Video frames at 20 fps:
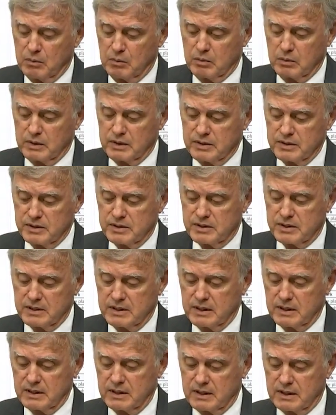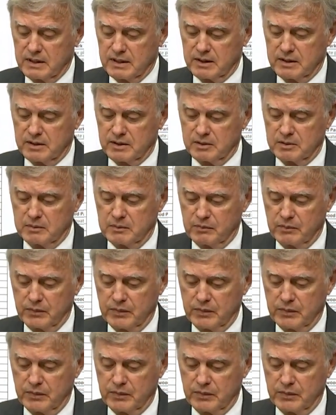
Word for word: was uh,